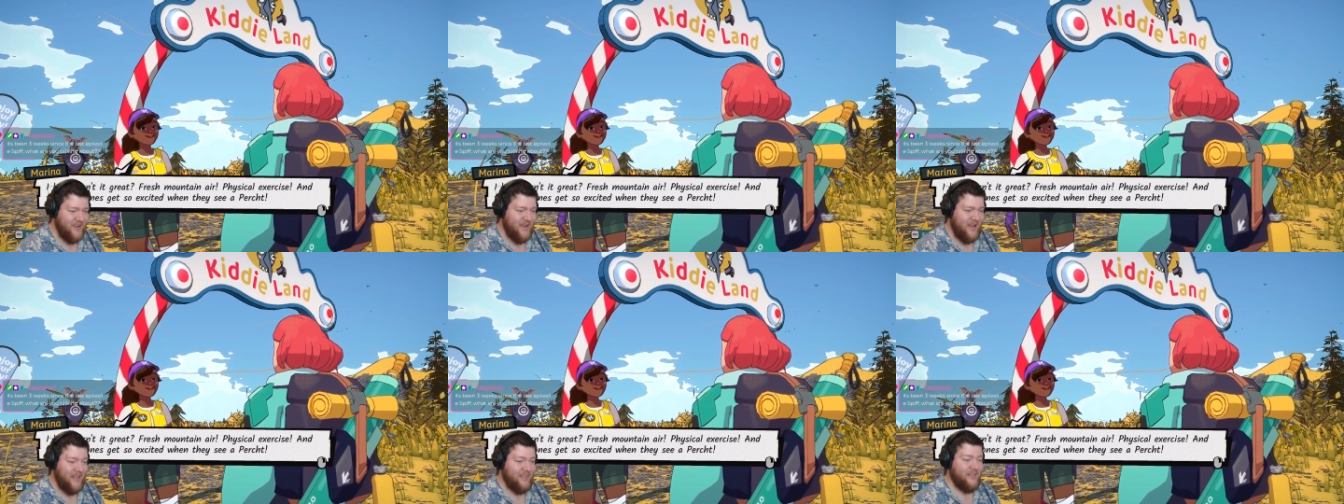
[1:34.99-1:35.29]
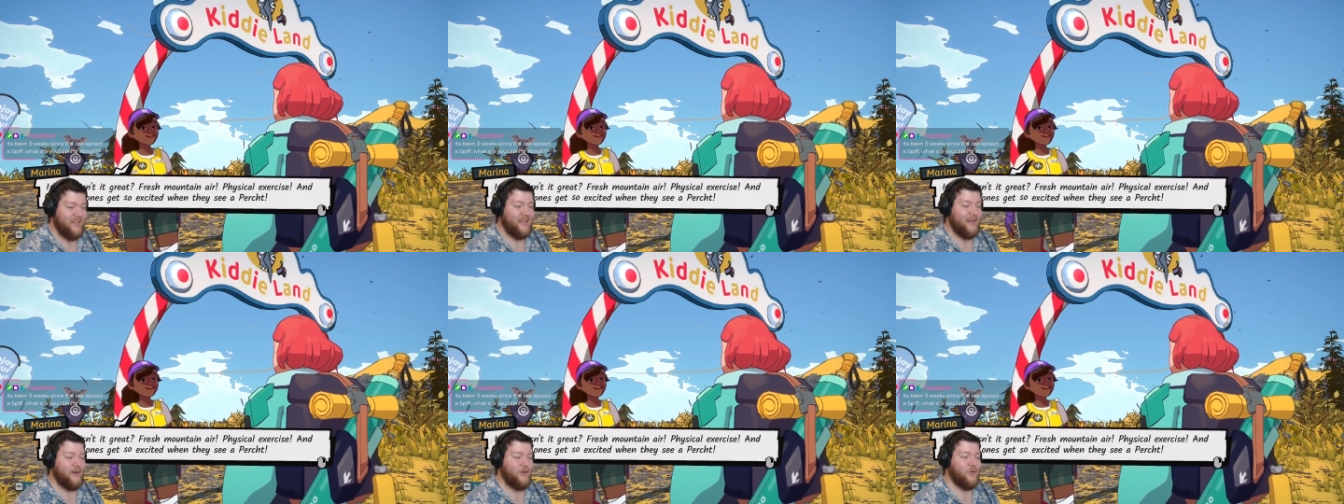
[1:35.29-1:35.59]
and the
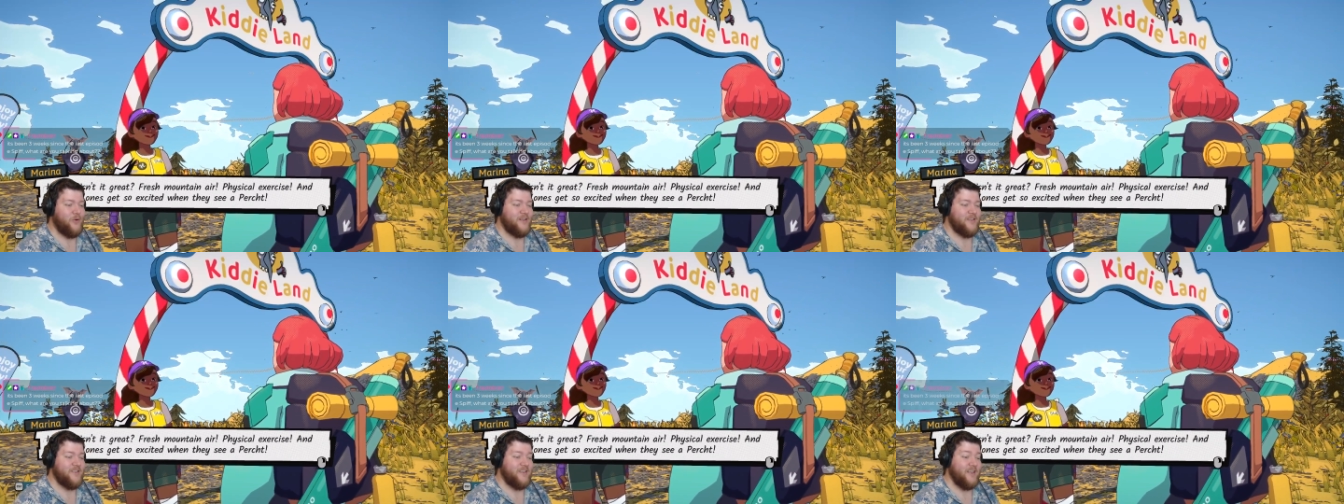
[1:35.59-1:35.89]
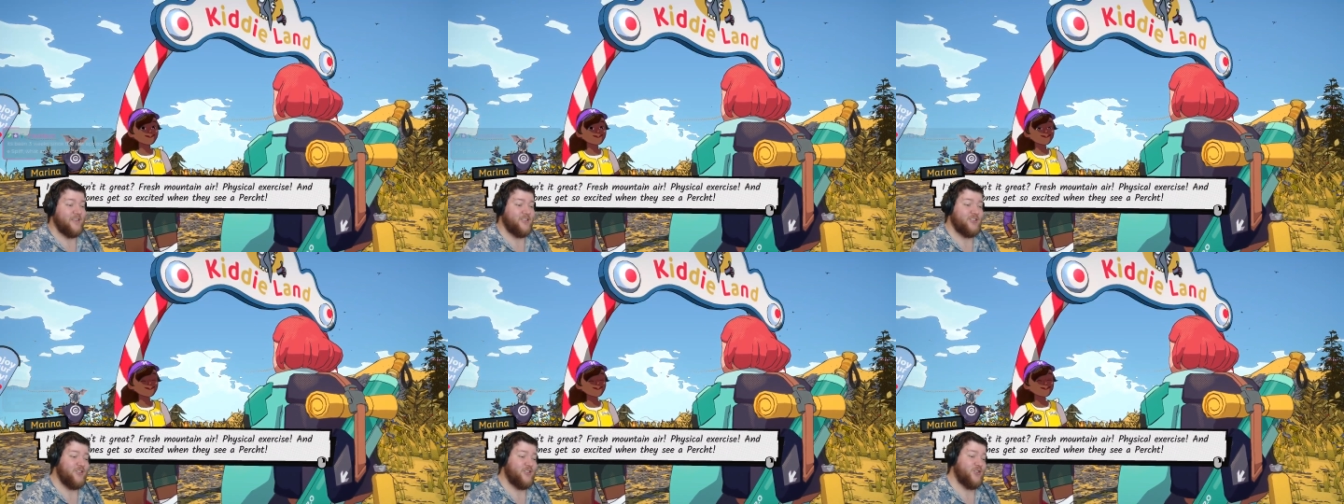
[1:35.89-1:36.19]
little ones
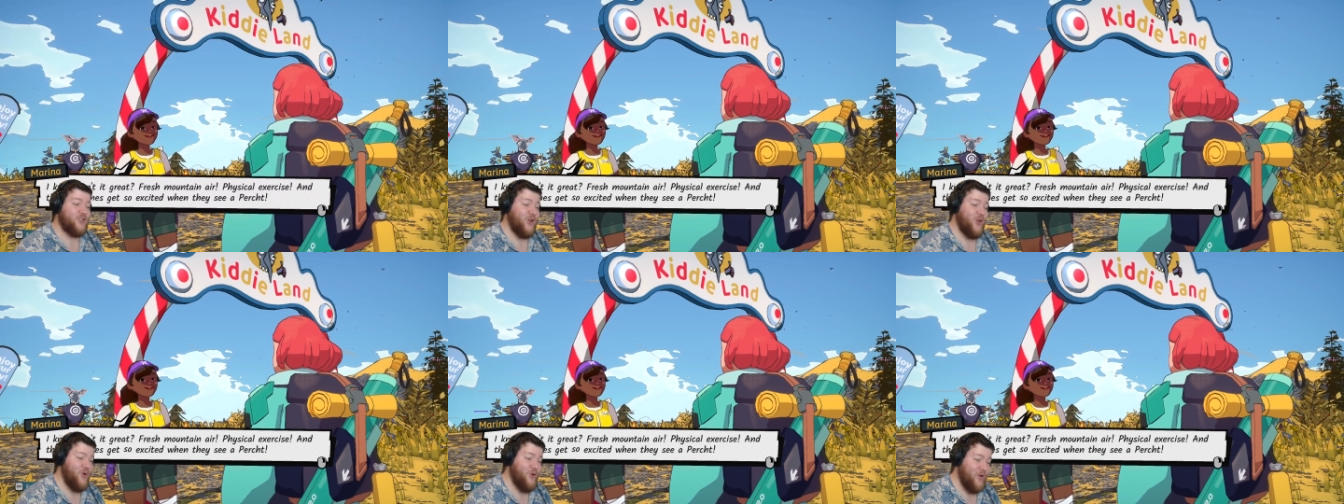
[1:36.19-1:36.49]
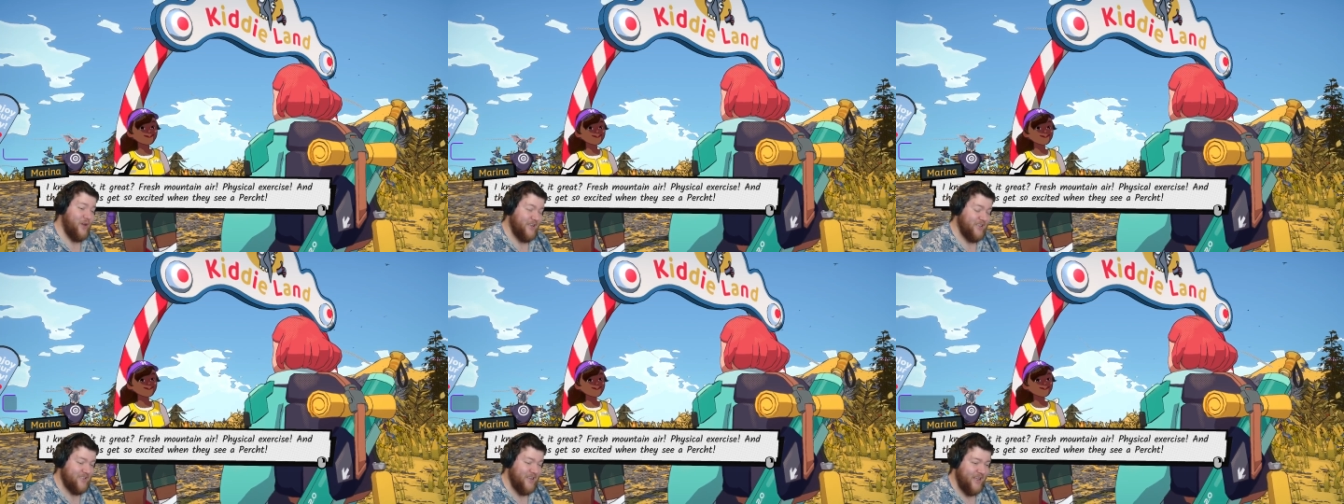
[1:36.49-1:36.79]
get so
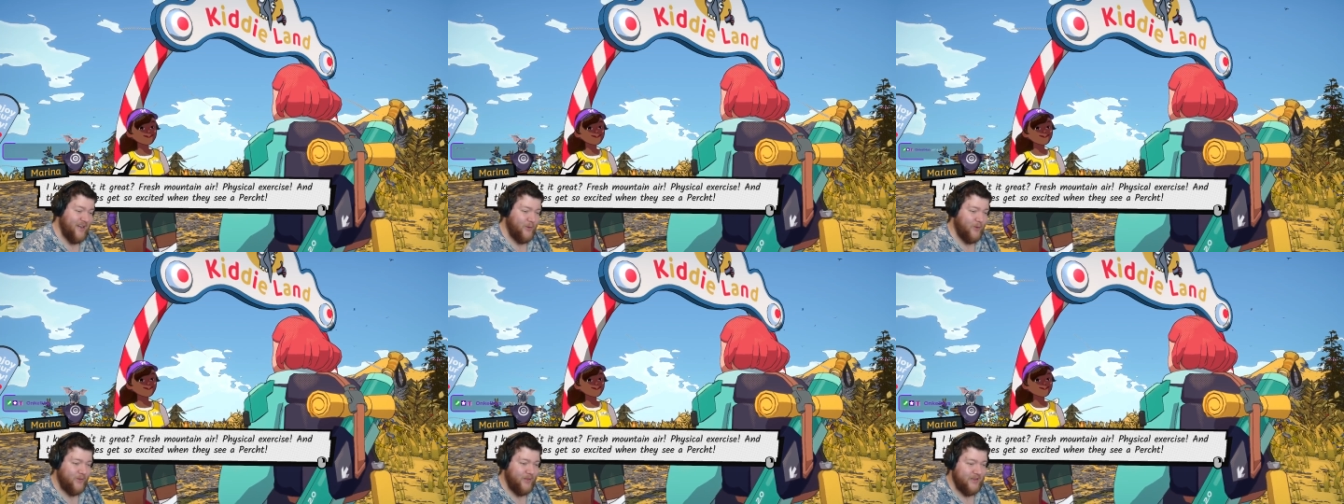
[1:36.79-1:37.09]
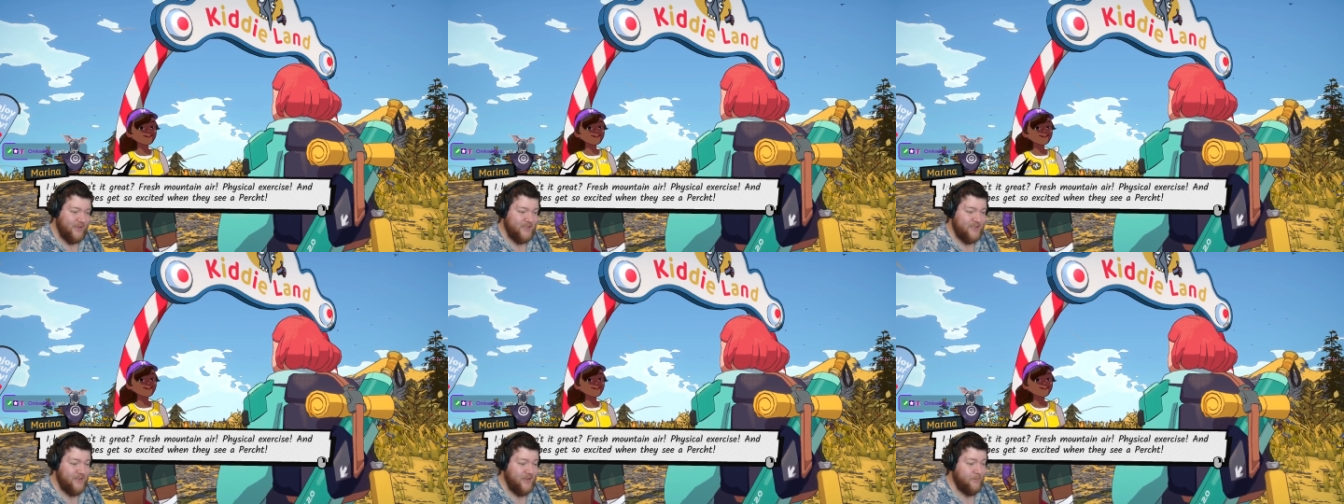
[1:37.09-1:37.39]
excited when they
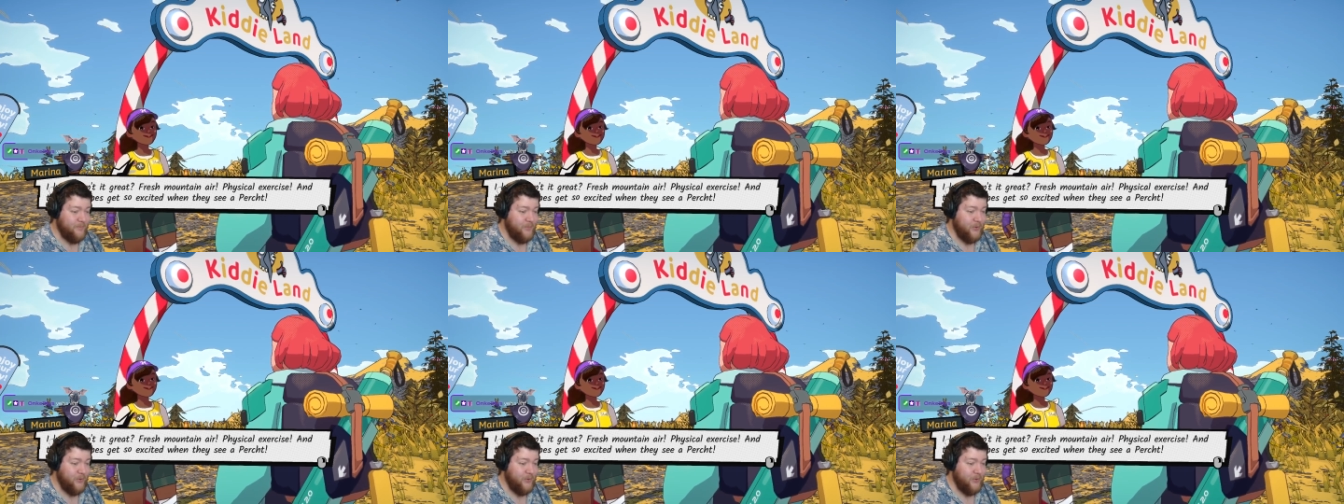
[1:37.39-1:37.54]
see a